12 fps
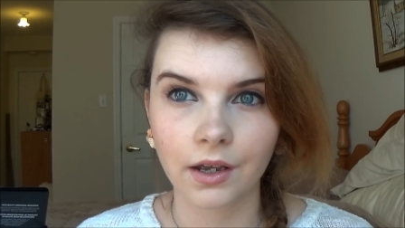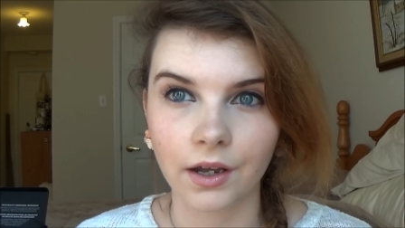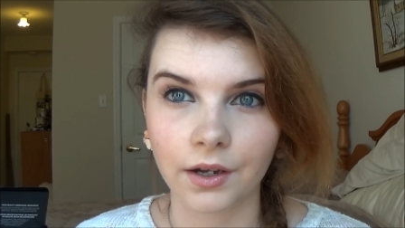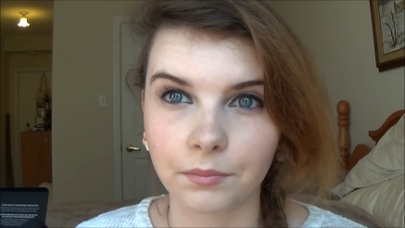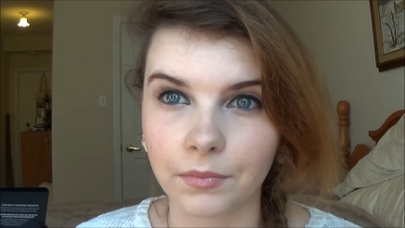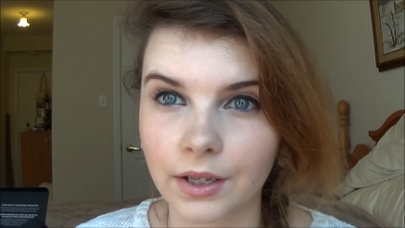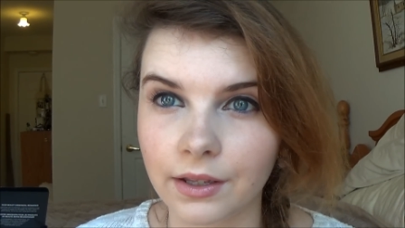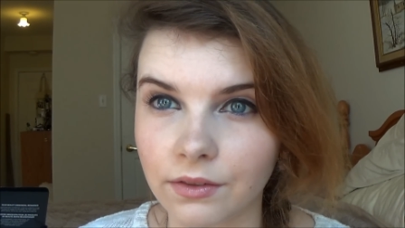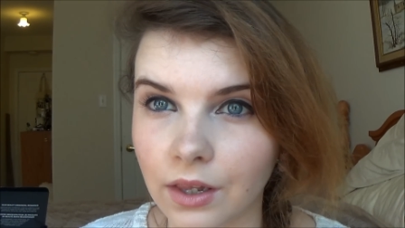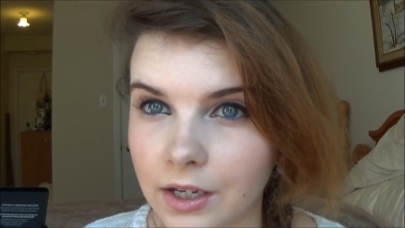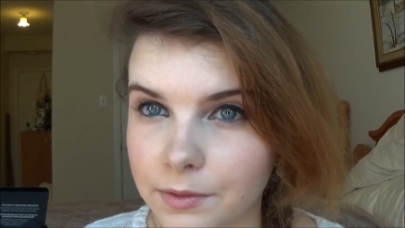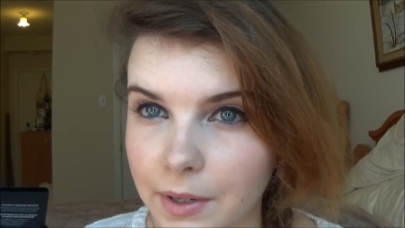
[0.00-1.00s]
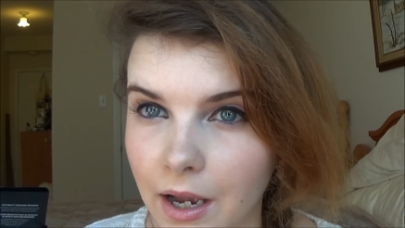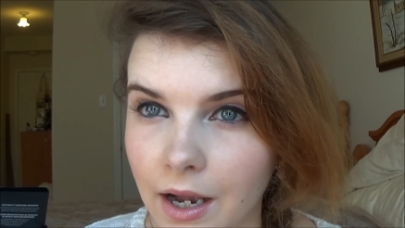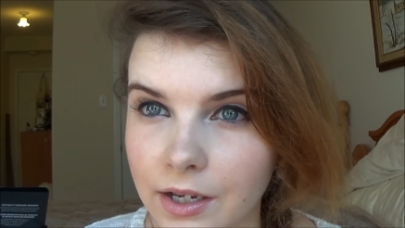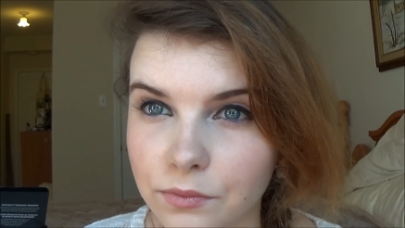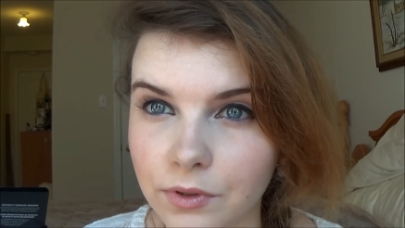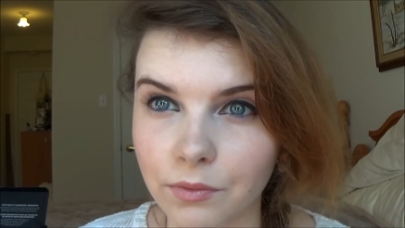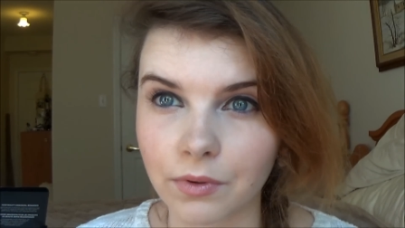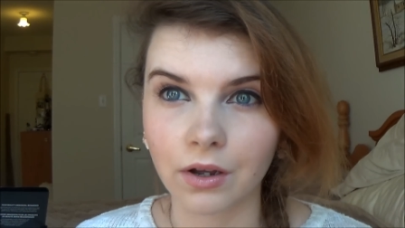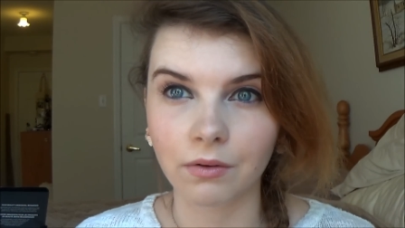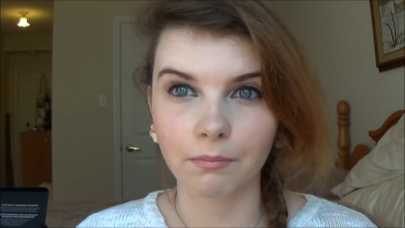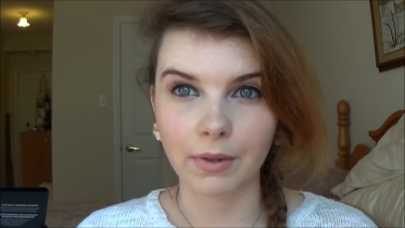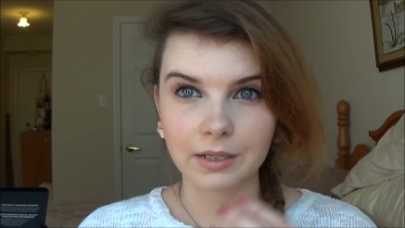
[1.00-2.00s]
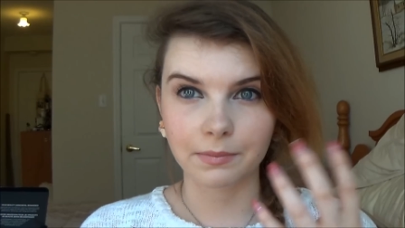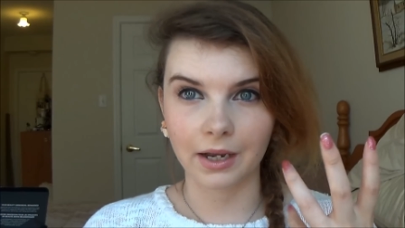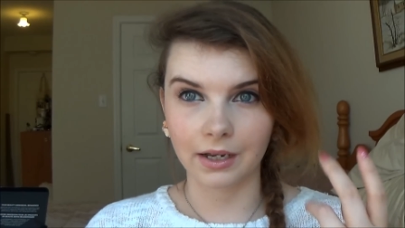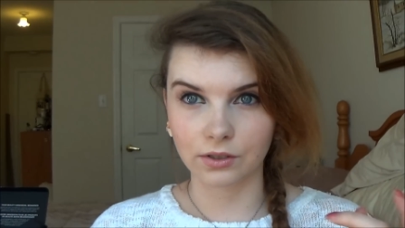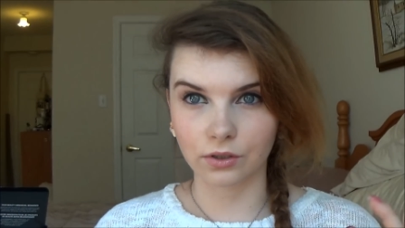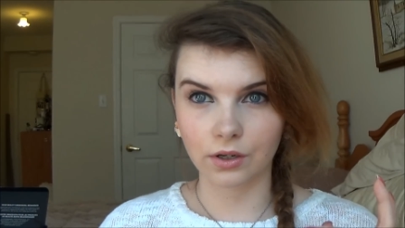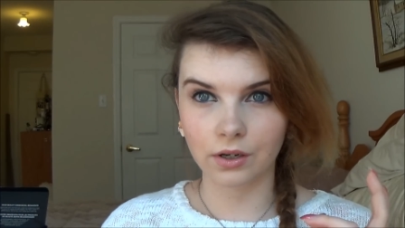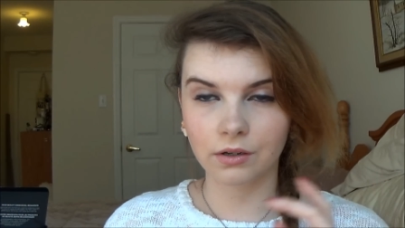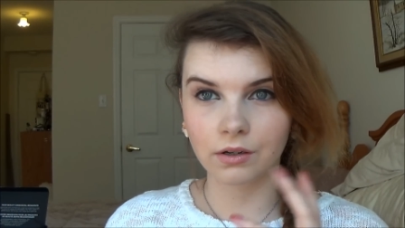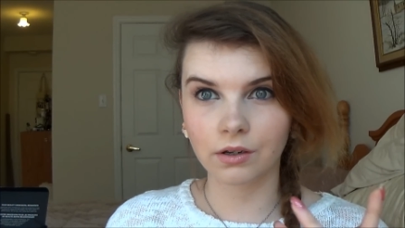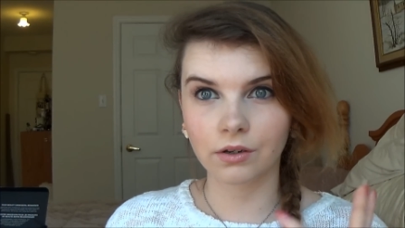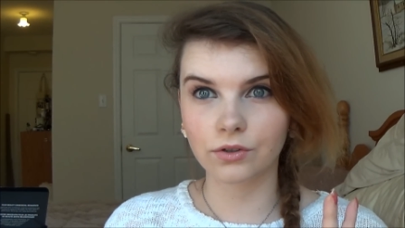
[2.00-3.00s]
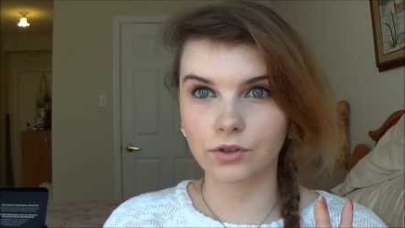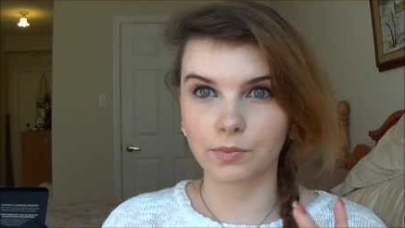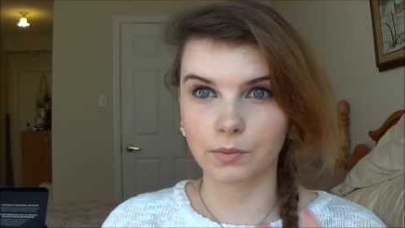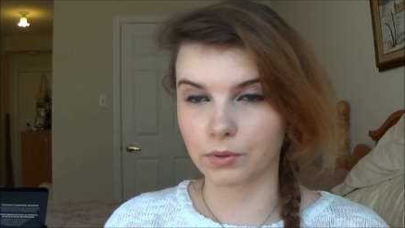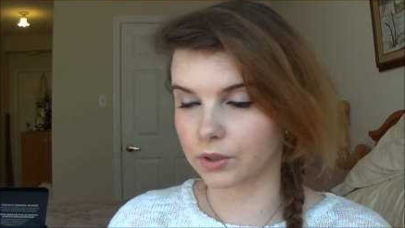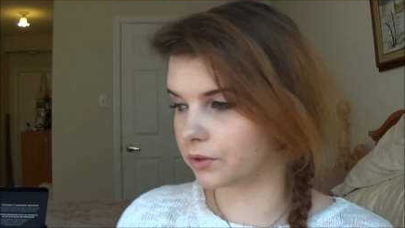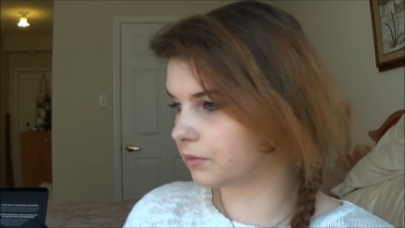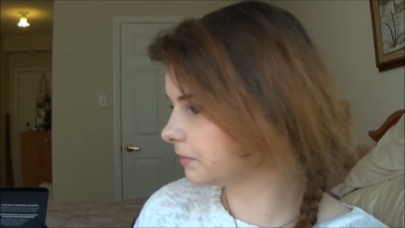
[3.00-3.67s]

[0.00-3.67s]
um, it lines my eyes really well and makes my eyes look super blue.